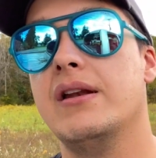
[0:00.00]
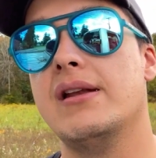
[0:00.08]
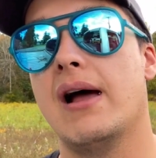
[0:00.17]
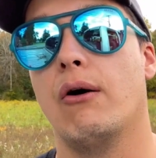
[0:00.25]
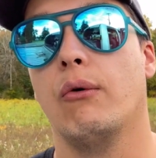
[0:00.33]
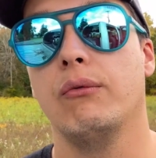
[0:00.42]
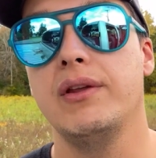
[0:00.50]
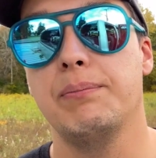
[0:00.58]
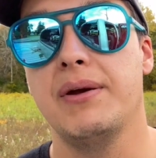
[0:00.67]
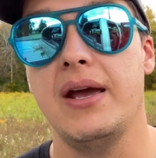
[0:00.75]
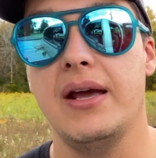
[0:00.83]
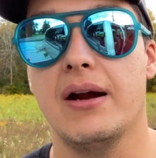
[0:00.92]
Now, we
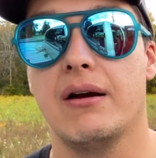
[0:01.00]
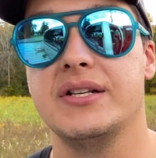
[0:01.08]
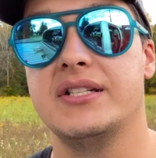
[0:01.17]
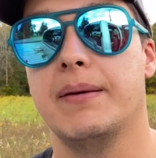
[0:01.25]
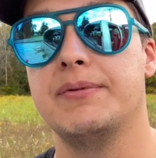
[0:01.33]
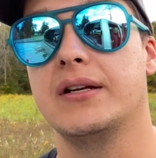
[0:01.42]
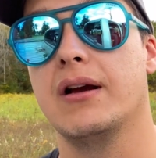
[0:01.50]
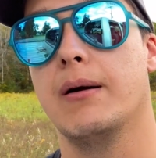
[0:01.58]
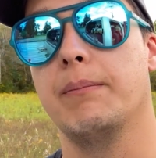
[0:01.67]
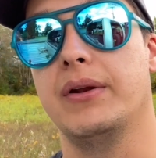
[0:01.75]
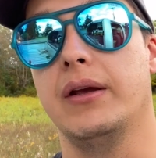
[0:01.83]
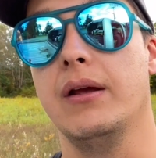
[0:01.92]
paid our septic
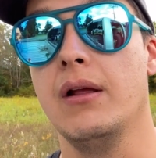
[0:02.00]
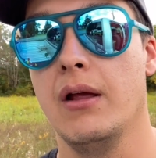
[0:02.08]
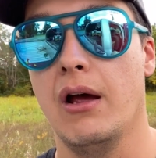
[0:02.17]
company